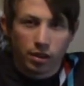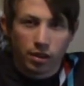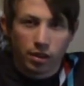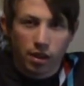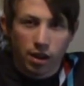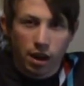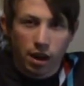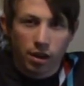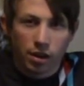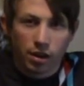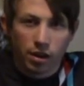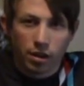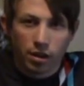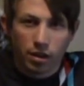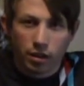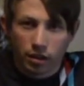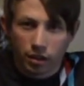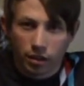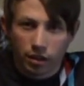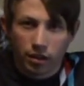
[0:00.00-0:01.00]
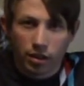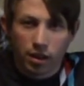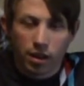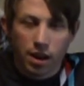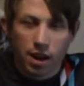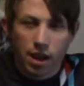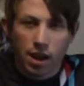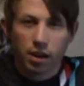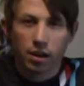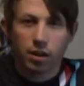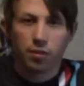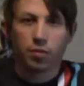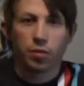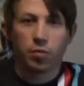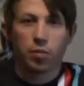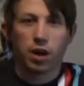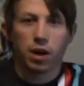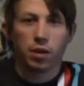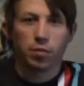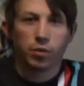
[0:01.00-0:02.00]
kind of a negative in
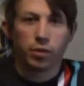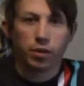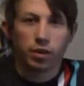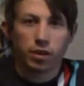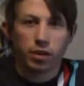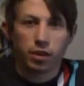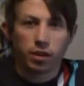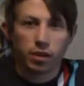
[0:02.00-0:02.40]
my book.